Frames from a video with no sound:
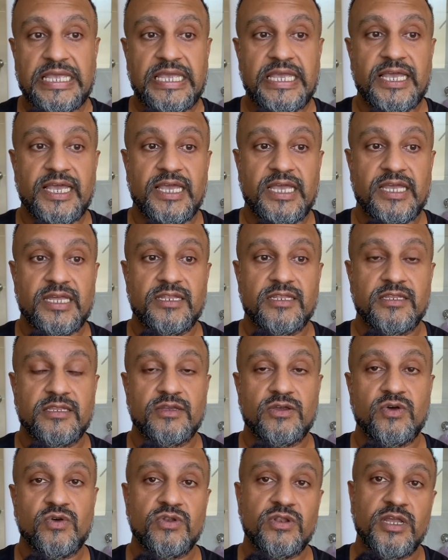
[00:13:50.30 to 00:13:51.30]
And
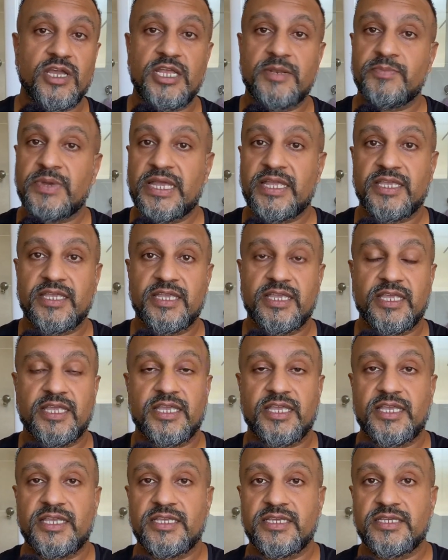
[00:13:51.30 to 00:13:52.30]
online
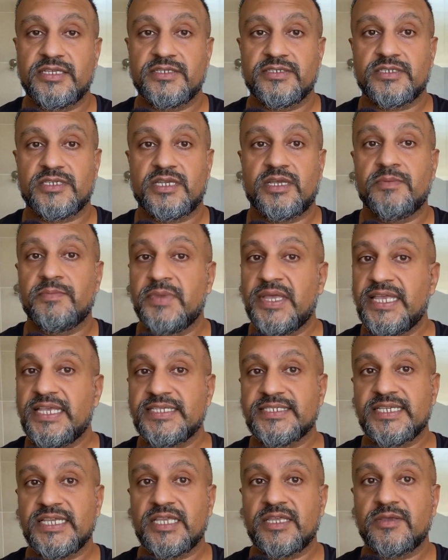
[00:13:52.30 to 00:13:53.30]
banking is
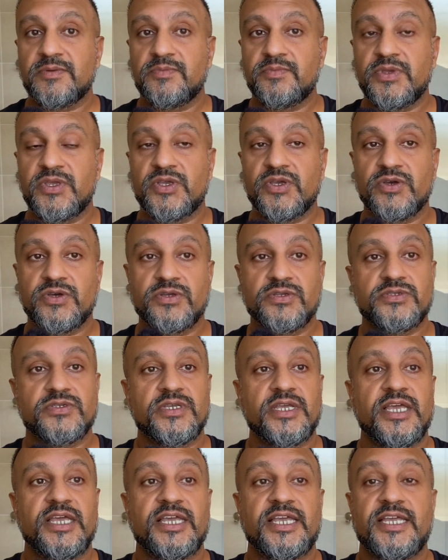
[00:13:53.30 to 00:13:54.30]
amazing because
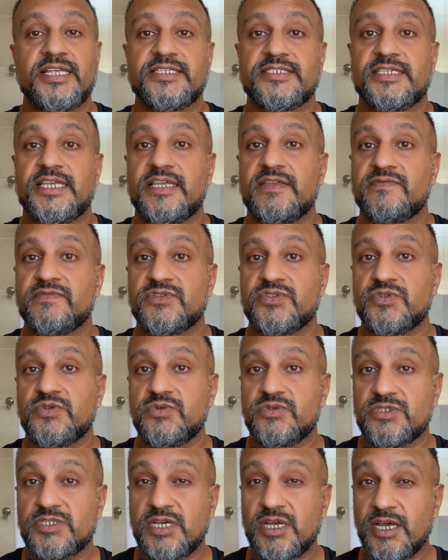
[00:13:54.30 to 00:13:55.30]
it saves
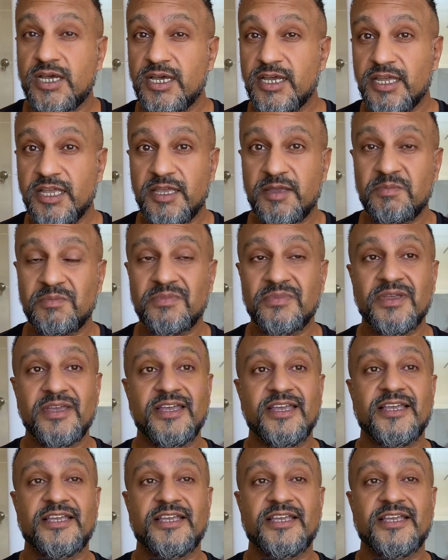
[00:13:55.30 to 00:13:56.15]
you time,